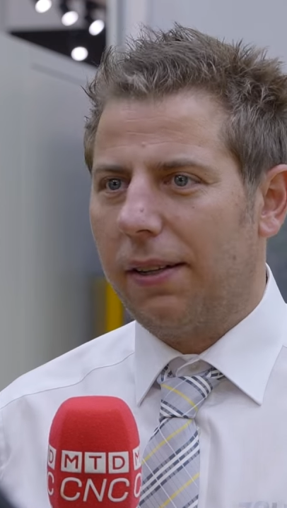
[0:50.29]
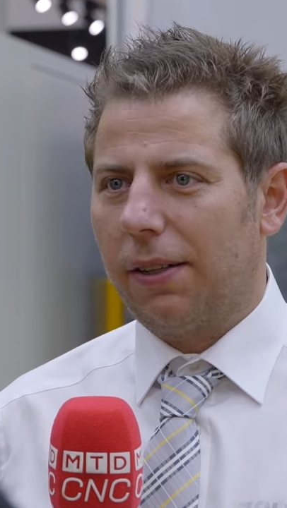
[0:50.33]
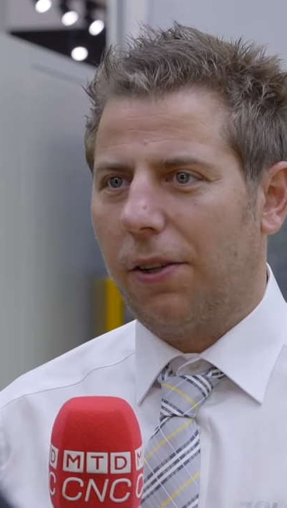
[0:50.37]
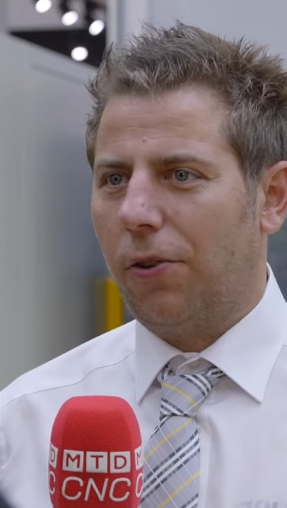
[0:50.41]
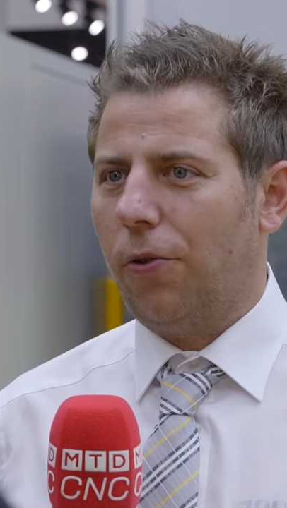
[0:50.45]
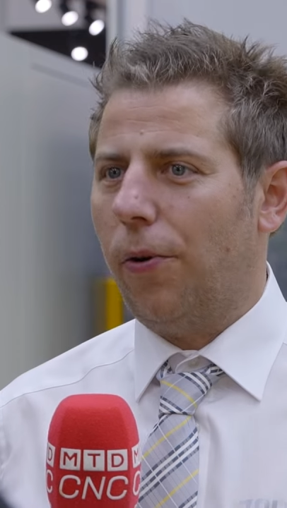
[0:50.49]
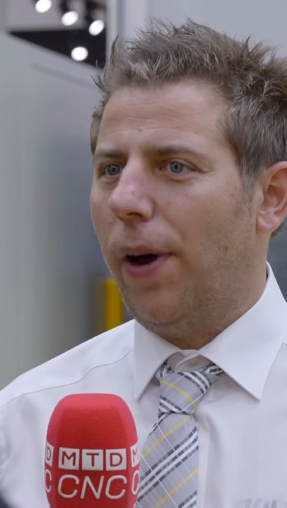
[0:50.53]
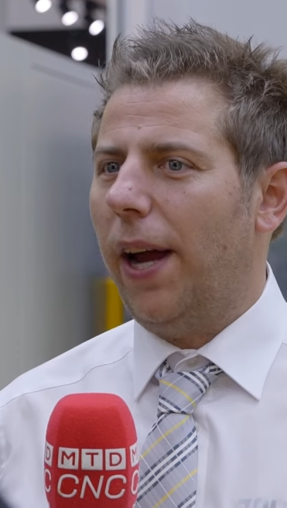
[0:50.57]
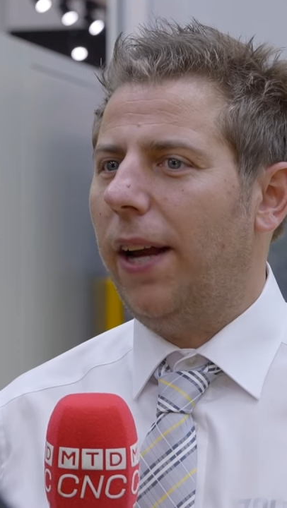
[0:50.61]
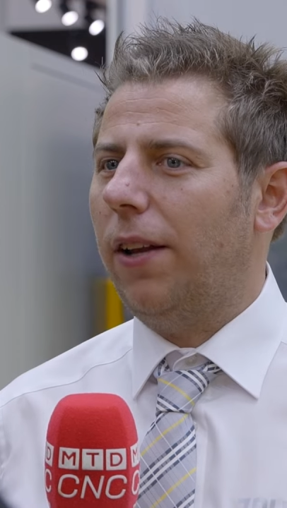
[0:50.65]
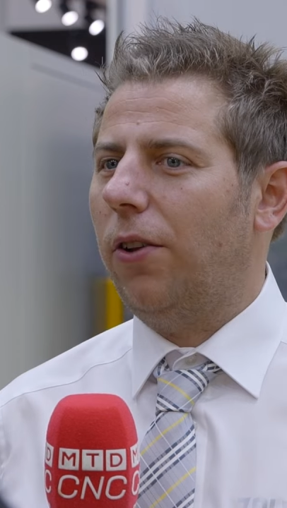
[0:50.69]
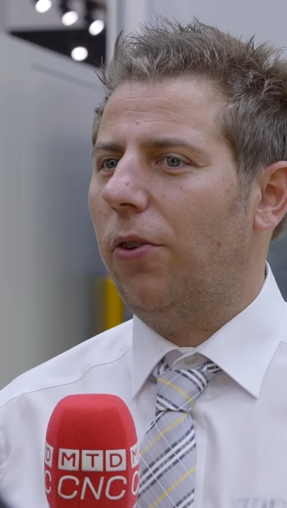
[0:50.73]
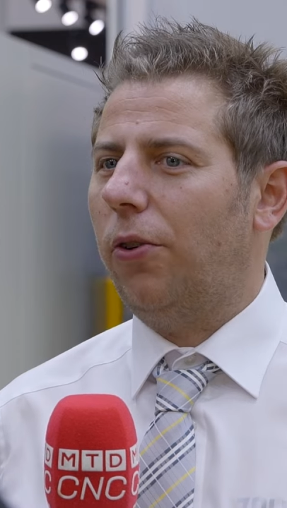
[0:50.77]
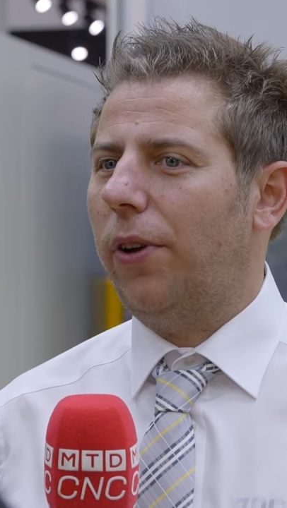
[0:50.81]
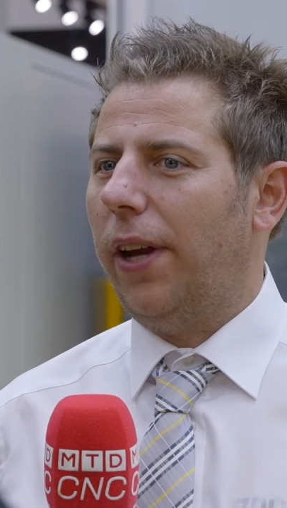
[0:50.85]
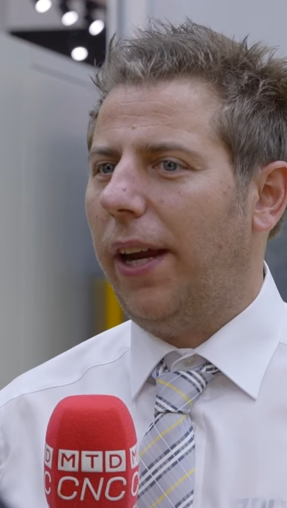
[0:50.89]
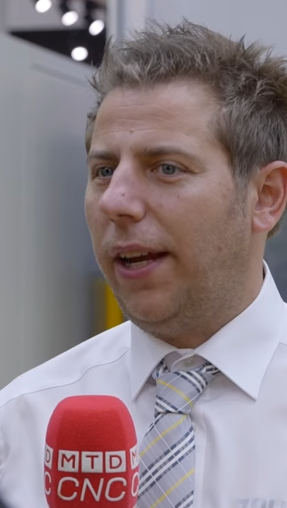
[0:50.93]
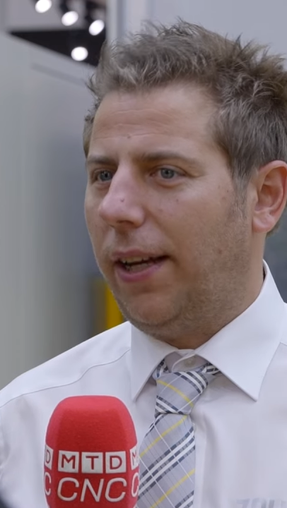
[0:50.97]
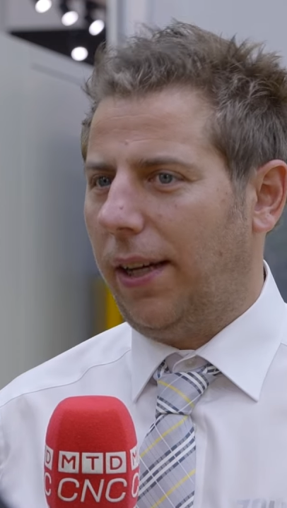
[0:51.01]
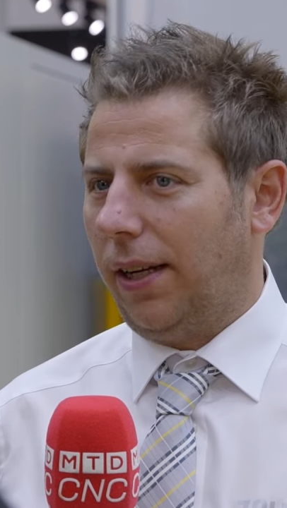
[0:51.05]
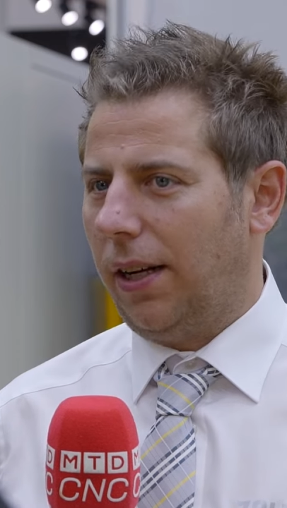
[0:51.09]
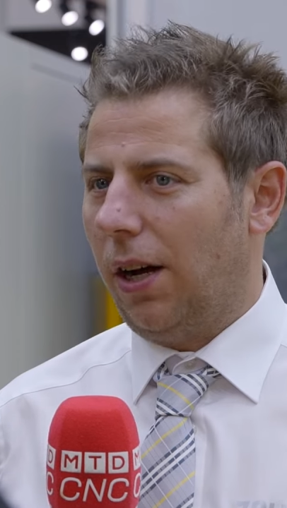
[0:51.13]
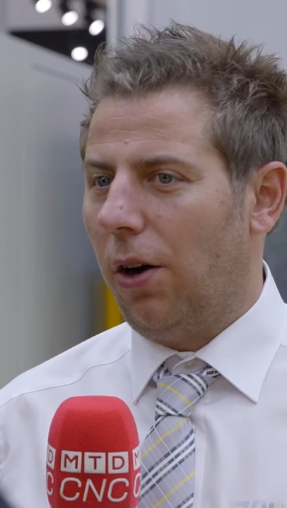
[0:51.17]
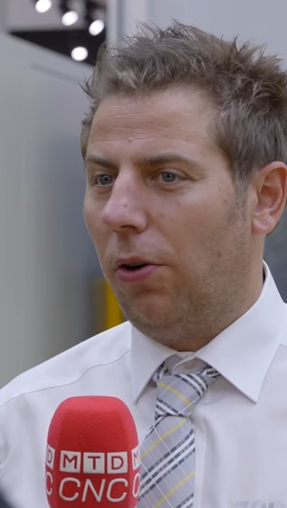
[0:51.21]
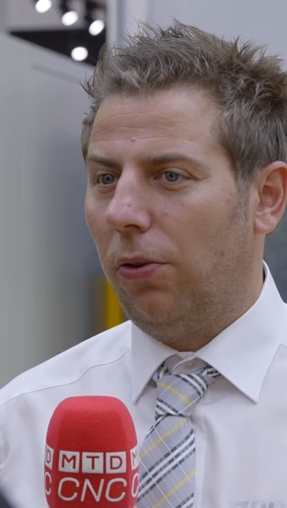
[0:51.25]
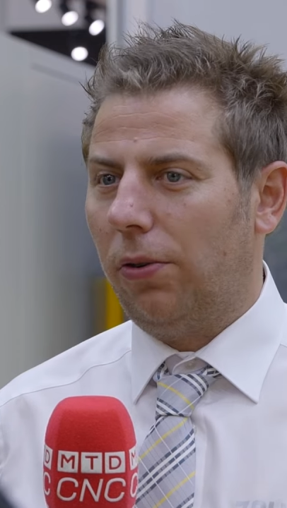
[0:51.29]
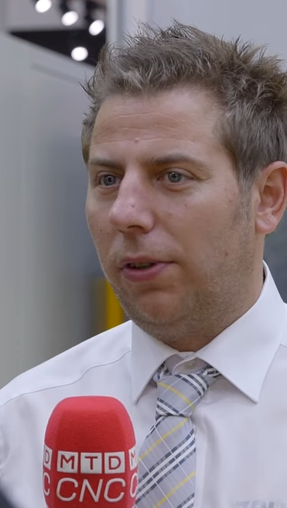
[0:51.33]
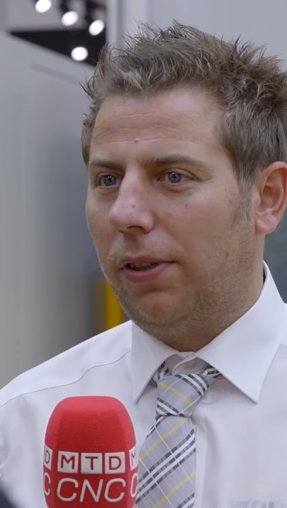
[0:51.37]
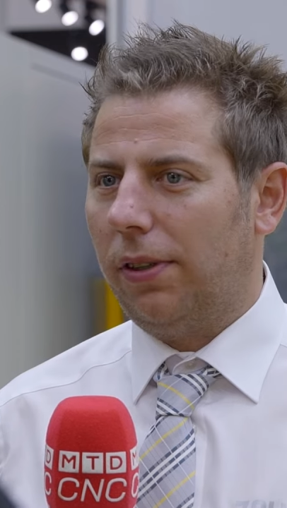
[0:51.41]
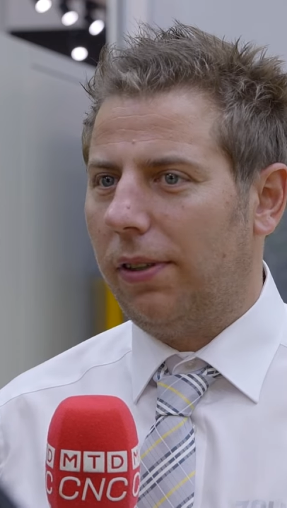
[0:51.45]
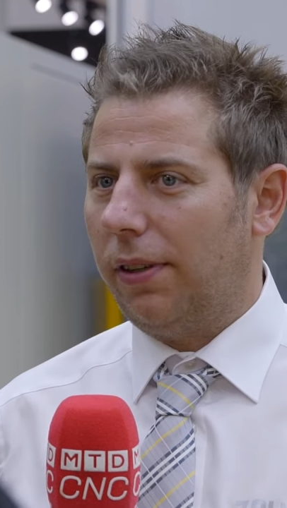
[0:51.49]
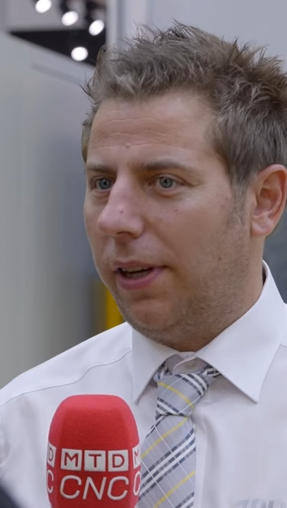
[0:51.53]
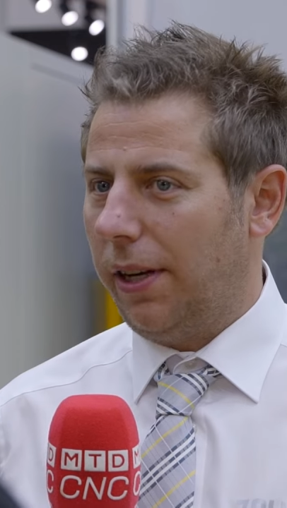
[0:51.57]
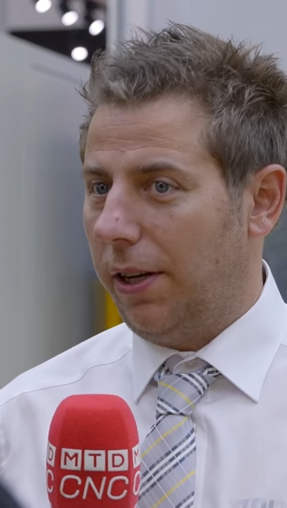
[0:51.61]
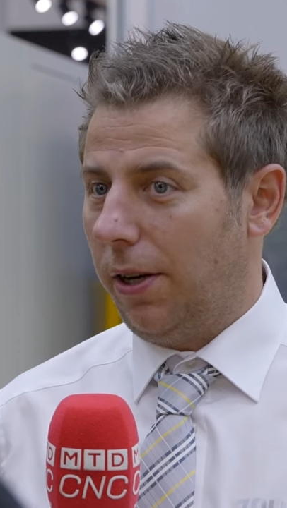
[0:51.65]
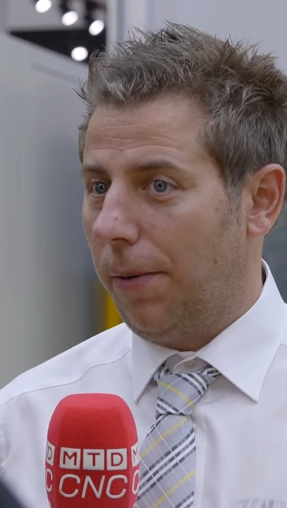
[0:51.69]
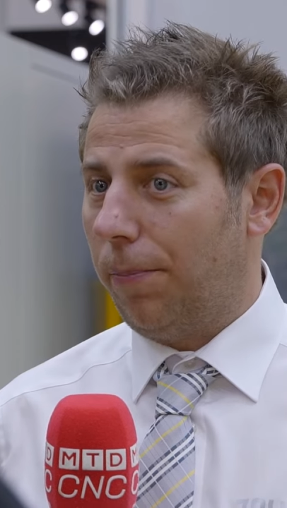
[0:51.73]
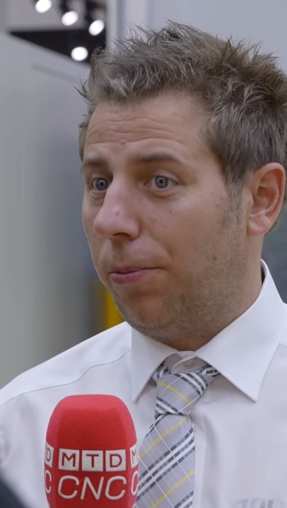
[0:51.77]
try to take it out
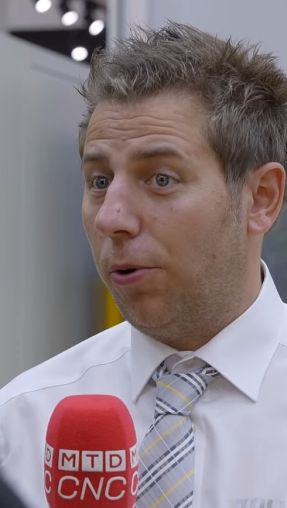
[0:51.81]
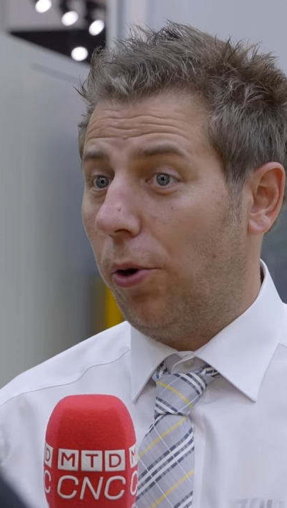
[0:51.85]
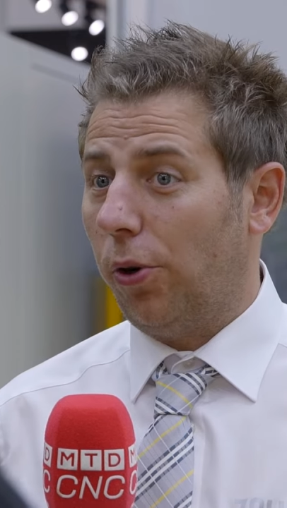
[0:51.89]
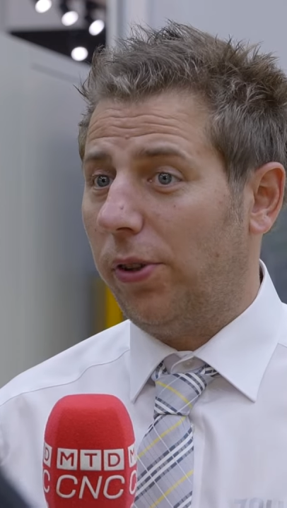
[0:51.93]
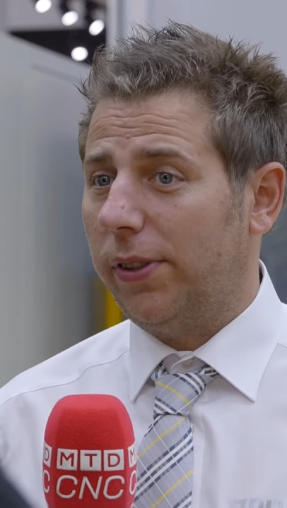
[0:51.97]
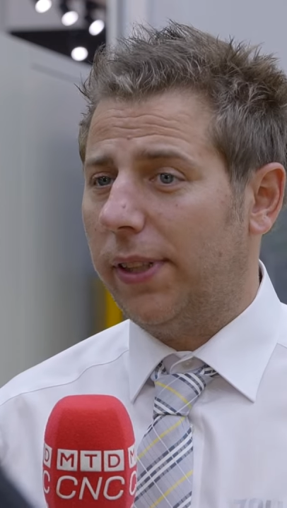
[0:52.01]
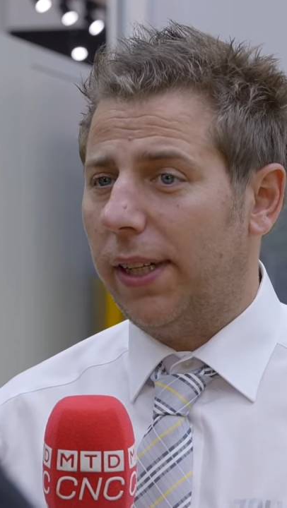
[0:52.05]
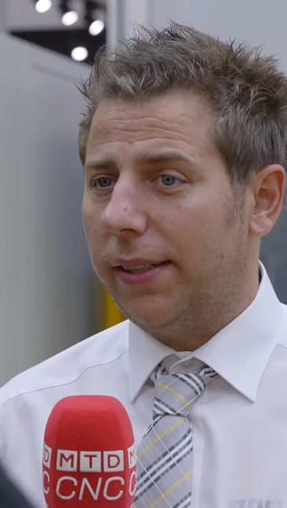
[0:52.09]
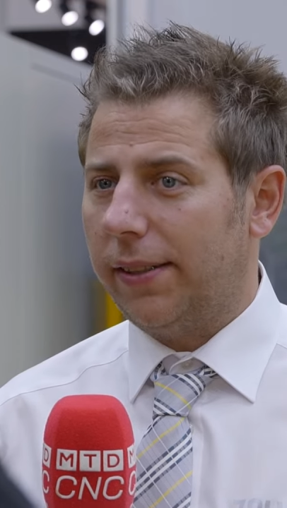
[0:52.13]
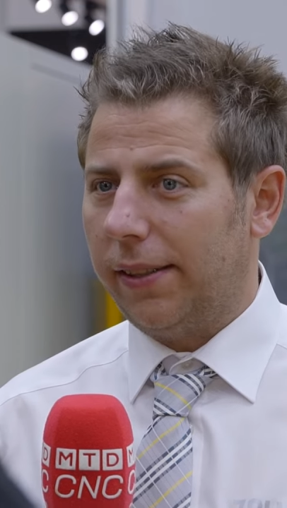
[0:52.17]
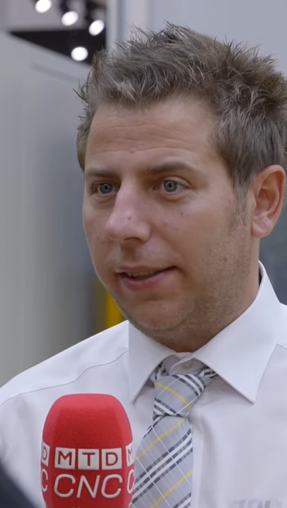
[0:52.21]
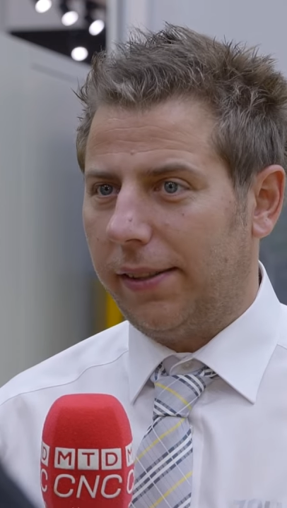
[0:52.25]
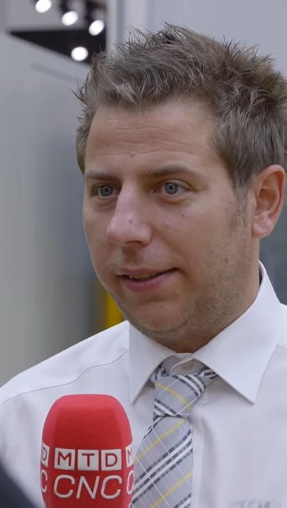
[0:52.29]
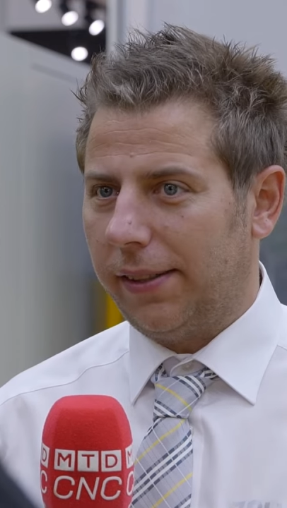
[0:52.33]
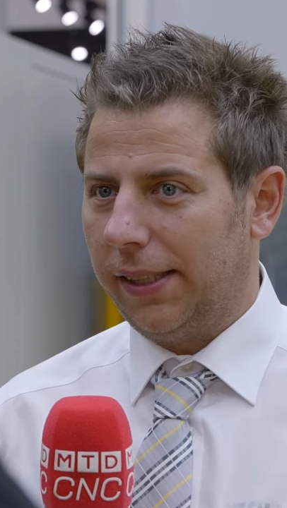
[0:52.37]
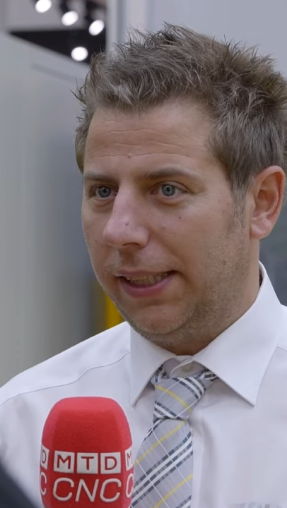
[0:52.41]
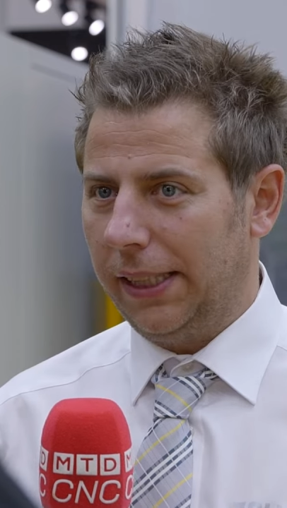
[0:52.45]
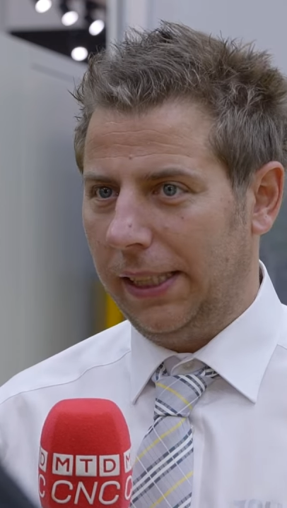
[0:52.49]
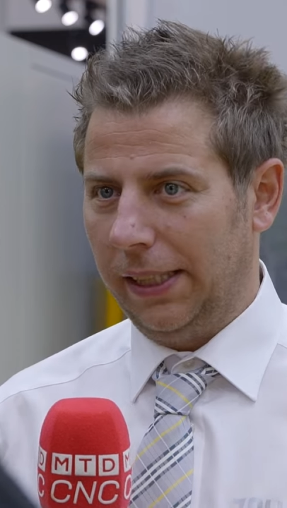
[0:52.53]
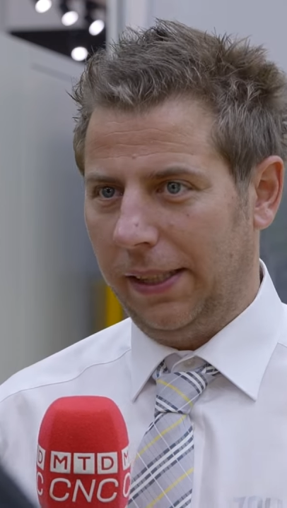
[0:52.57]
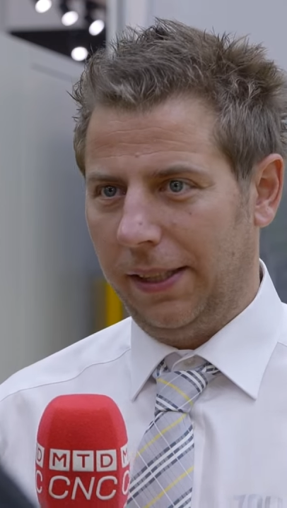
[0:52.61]
in your processes.